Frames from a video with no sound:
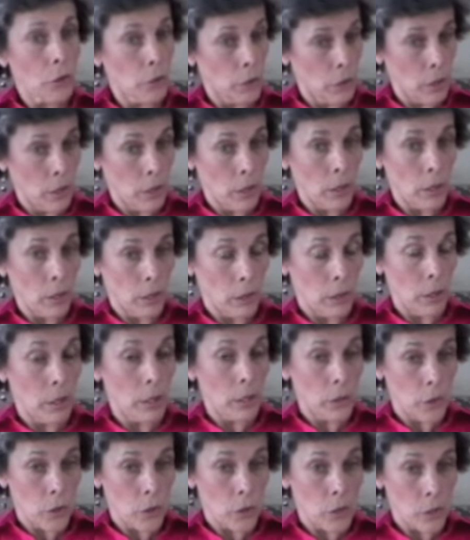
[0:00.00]
the
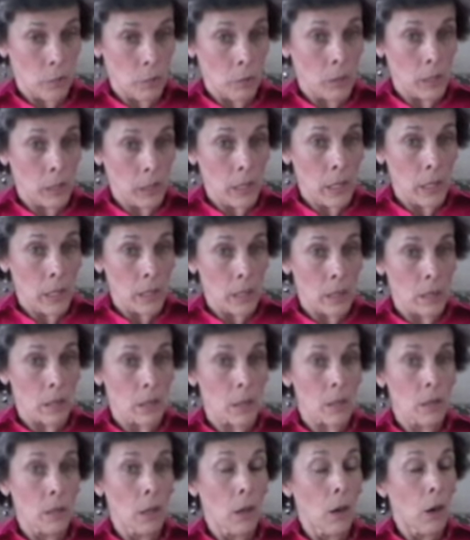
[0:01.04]
legitimate
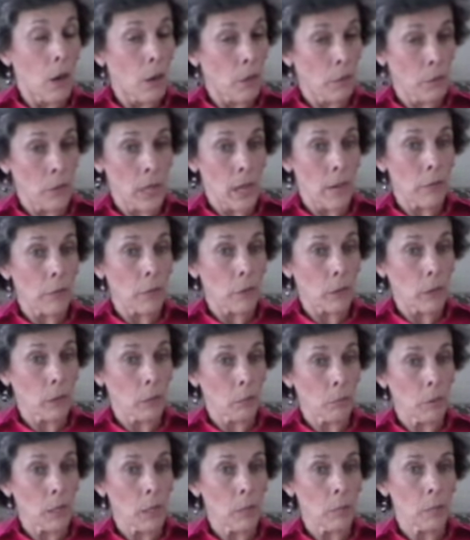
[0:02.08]
leaders of the
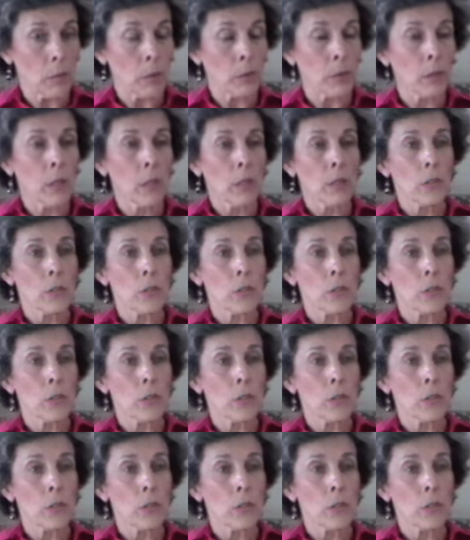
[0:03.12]
African people.